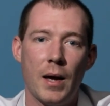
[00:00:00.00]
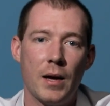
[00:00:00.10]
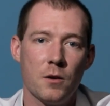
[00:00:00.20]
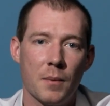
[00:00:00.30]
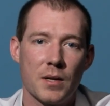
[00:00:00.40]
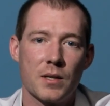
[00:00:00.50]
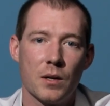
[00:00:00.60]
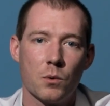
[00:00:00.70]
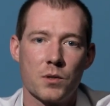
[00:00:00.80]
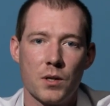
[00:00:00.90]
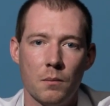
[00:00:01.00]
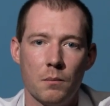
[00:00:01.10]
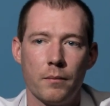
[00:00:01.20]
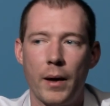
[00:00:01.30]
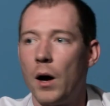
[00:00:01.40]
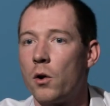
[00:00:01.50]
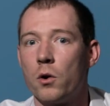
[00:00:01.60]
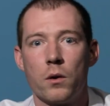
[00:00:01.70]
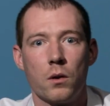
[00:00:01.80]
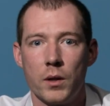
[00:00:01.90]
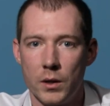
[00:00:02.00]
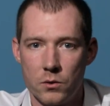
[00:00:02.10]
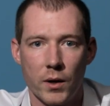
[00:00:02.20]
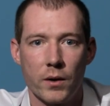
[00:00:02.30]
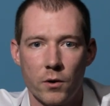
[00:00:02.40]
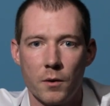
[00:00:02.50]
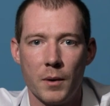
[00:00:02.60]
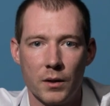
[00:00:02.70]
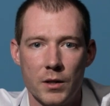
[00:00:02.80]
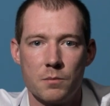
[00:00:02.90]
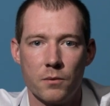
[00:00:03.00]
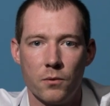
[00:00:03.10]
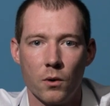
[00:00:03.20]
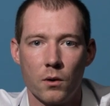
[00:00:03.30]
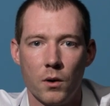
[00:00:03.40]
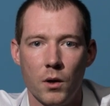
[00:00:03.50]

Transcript: And you might say, well, Tim, how good are the leads, right? I've heard about leads before.